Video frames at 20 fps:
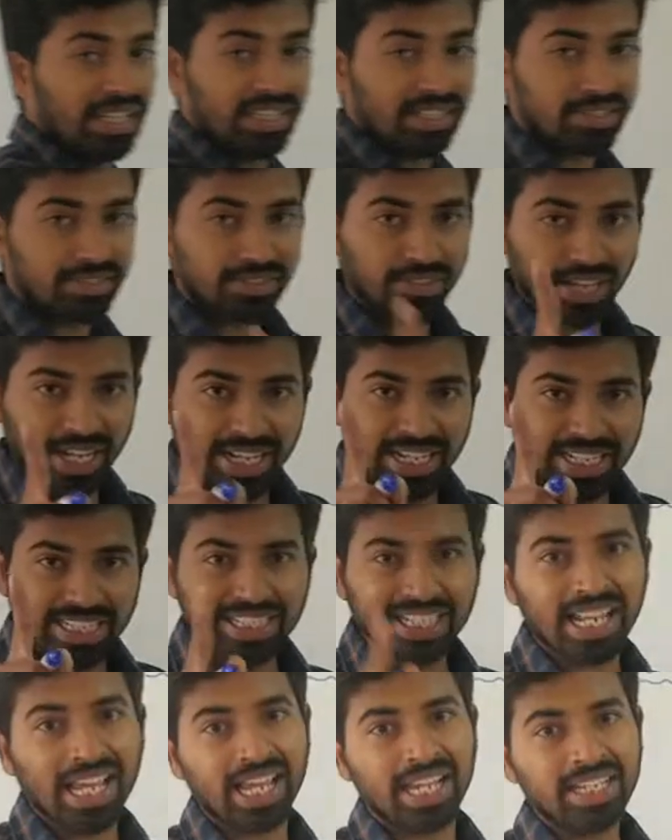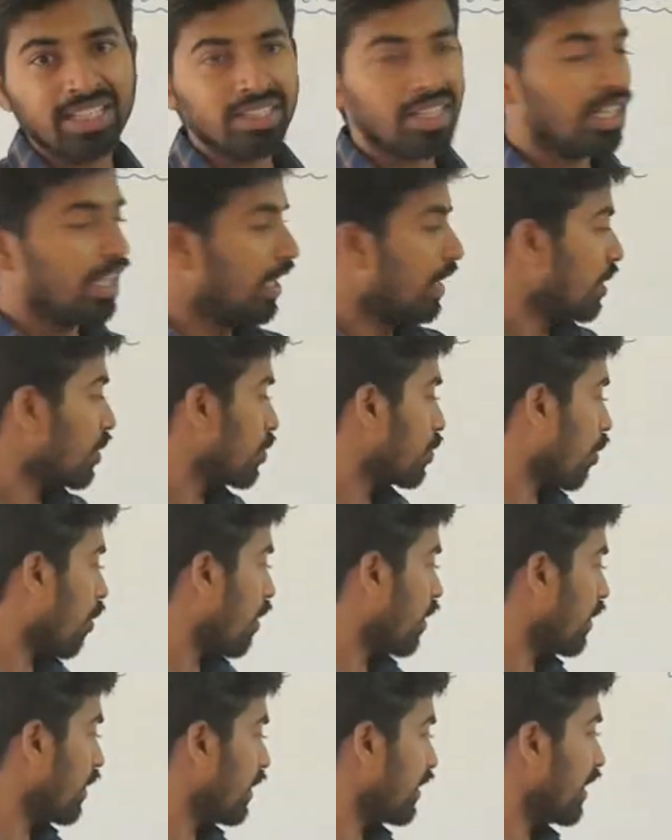straight line
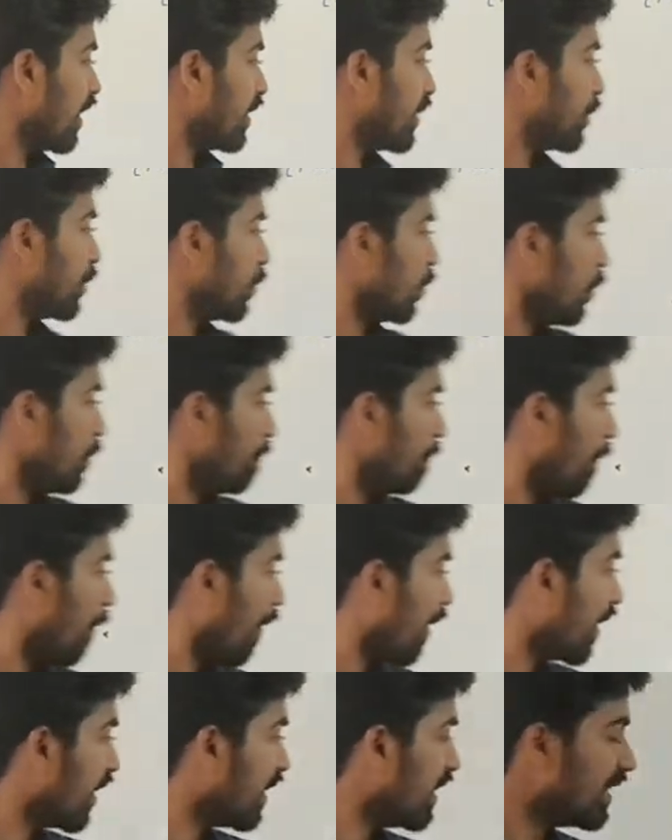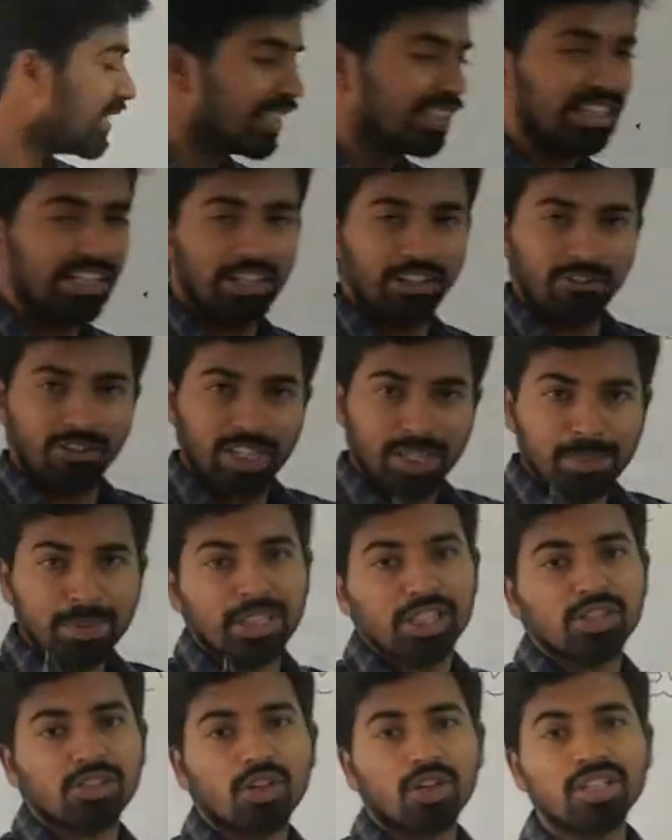joining the 2 points will be the
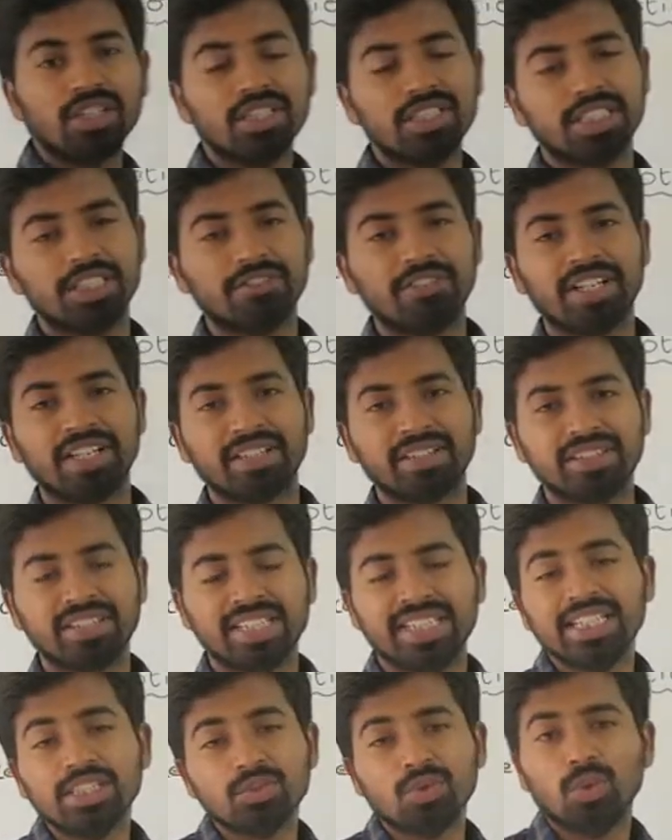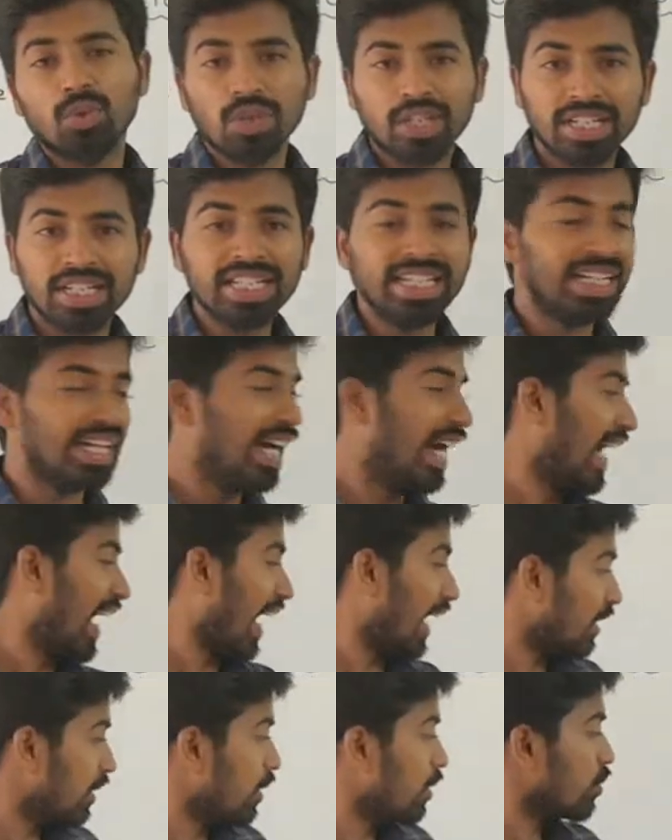shortest way. There is no any
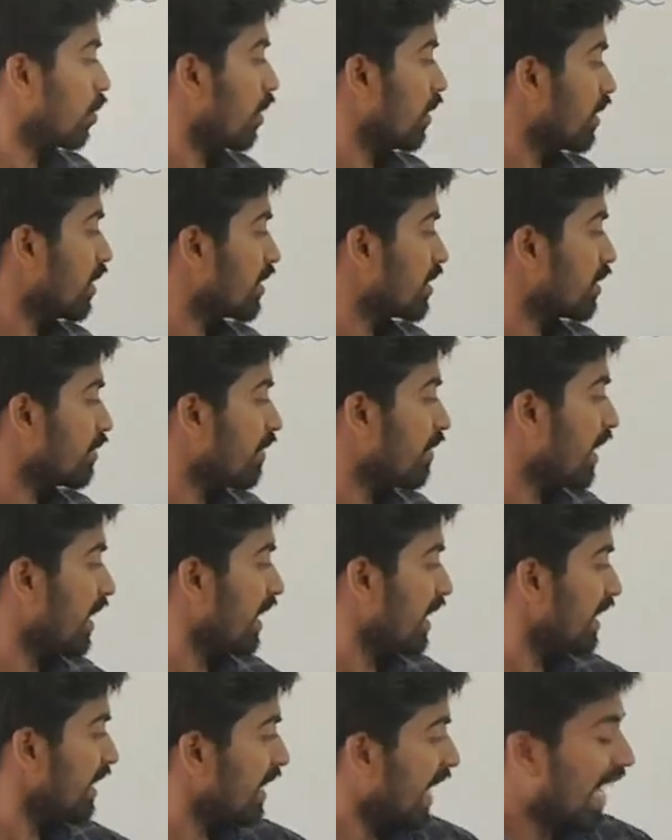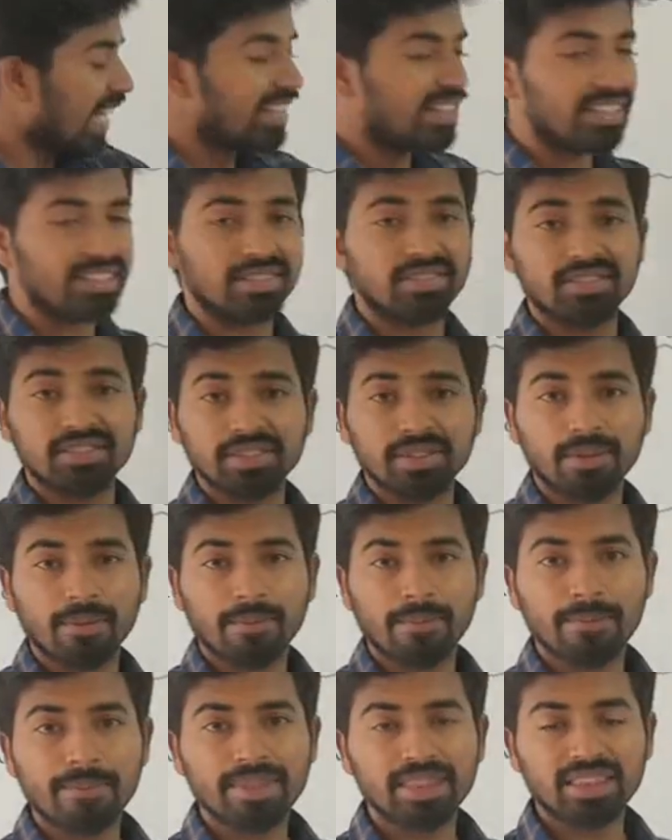other shortest way than this.
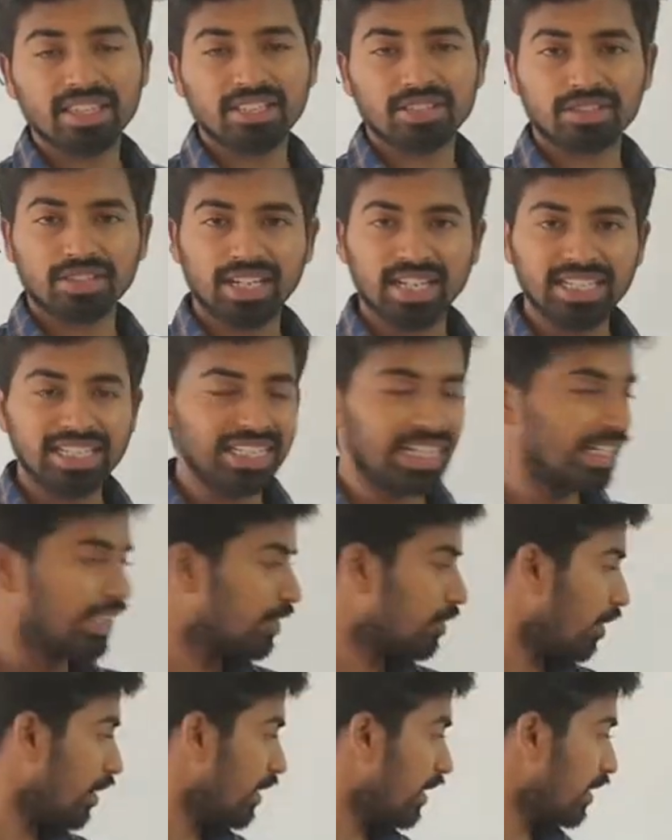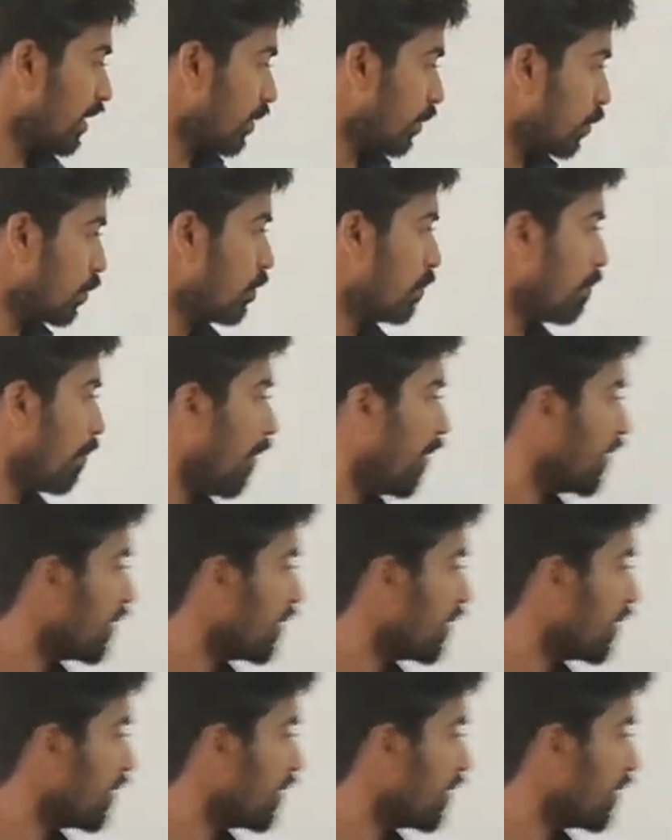The straight line joining the 2 points